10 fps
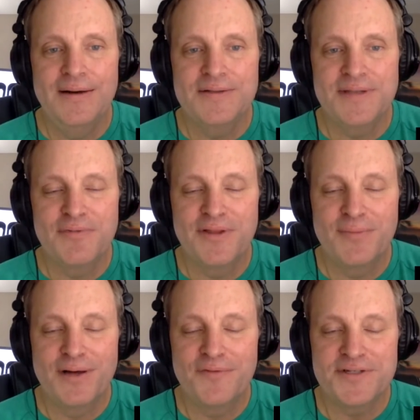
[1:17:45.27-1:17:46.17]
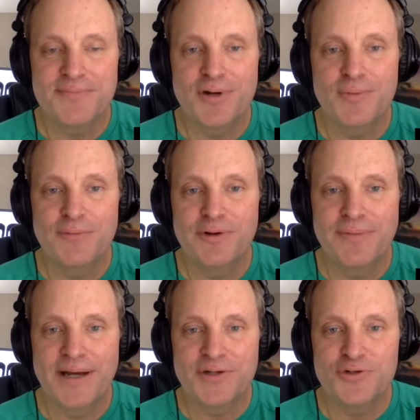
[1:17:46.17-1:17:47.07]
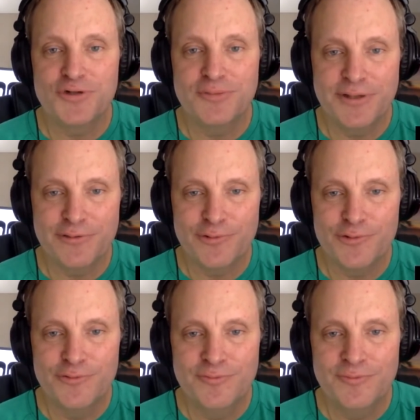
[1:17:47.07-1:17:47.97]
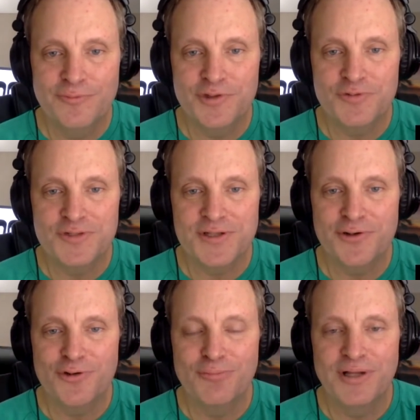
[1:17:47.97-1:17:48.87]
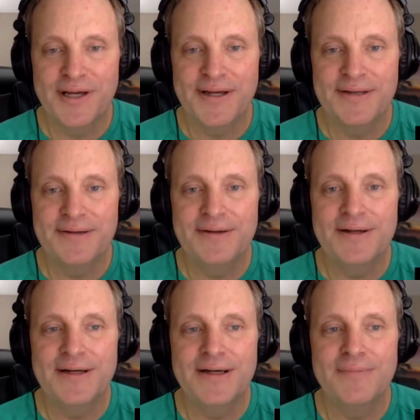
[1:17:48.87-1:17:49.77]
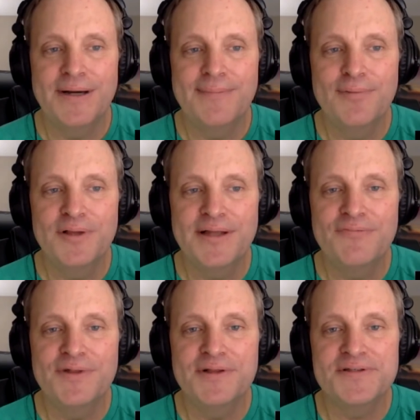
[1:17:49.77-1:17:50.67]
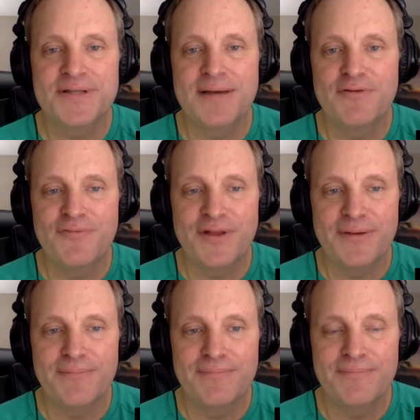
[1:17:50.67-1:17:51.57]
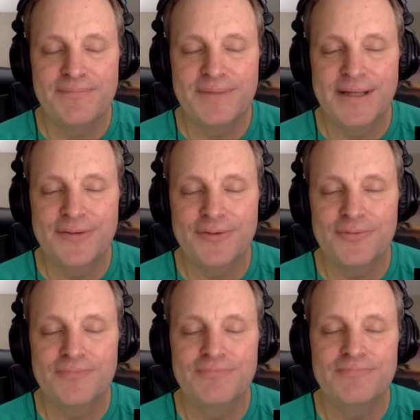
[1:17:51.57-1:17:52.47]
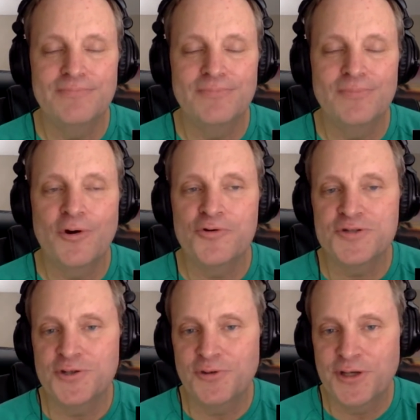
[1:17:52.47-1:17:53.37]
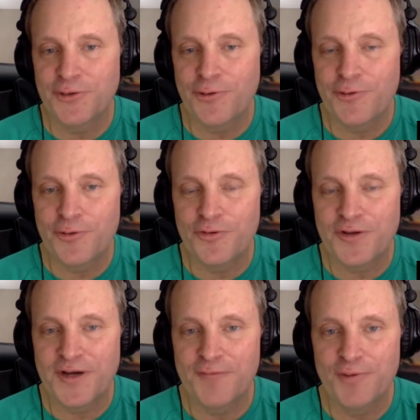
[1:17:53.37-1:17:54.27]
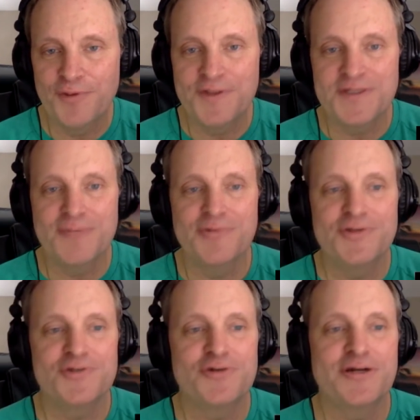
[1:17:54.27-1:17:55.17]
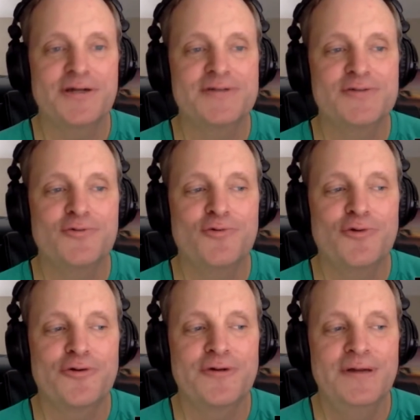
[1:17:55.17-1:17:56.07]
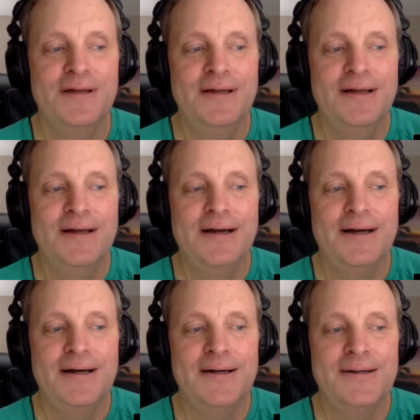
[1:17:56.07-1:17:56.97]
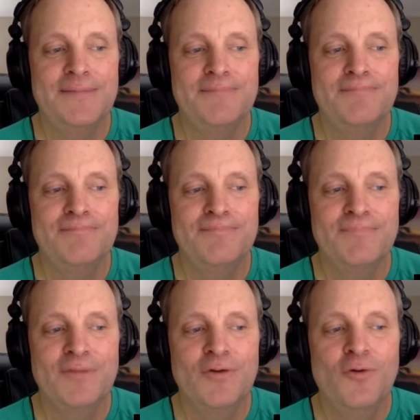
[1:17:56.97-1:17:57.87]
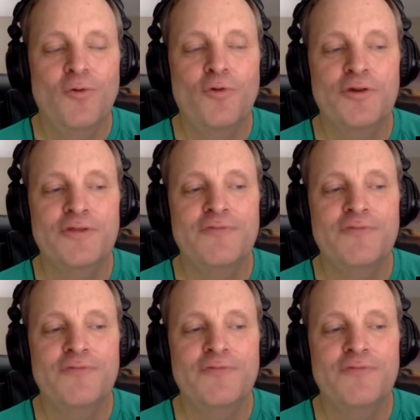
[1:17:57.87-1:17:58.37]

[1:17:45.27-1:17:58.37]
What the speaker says: Some of them obviously probably went back to Nibiru, which was their home planet. I believe that some of them either are still here on Earth, kind of pulling some of the strings, or at the